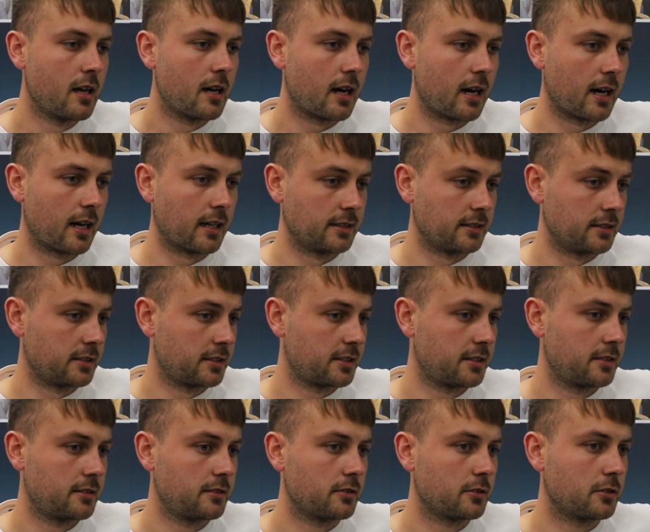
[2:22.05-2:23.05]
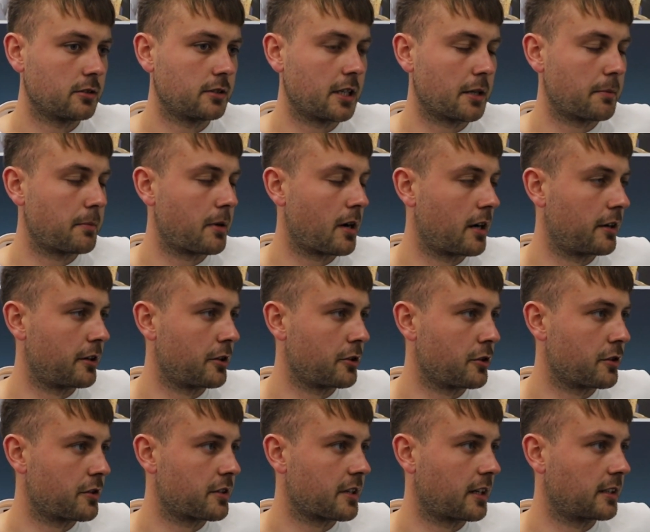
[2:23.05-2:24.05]
and take part in the
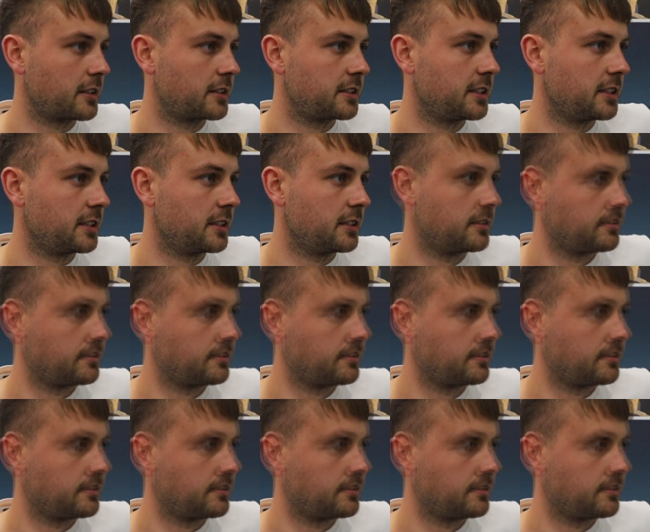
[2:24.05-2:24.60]
Youth Guarantee.